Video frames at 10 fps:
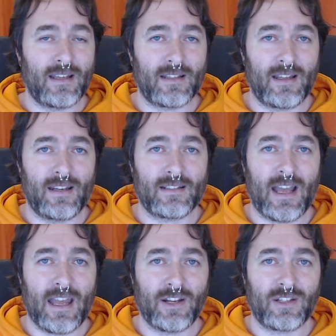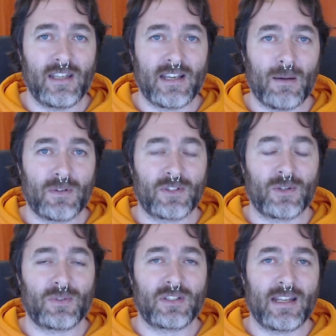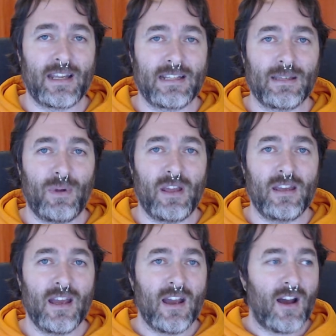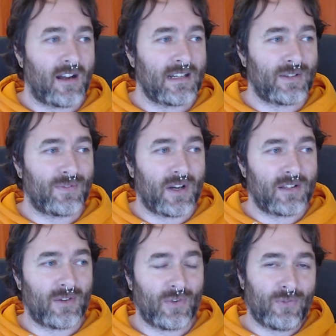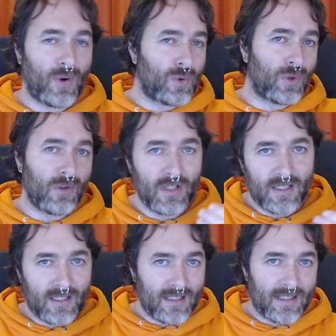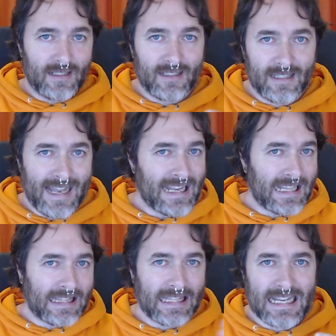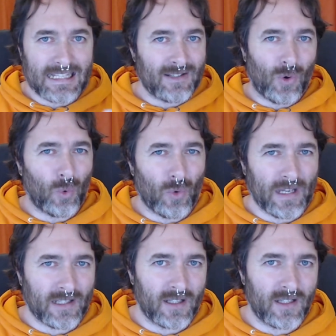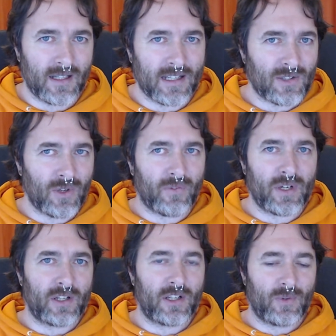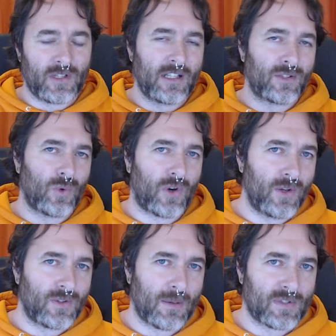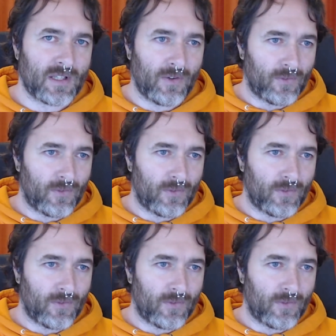is a HD camera, it does go up to 1080p. I tend to find that the focal length isn't all that good, and it's not very good at doing any sort of close-up stuff.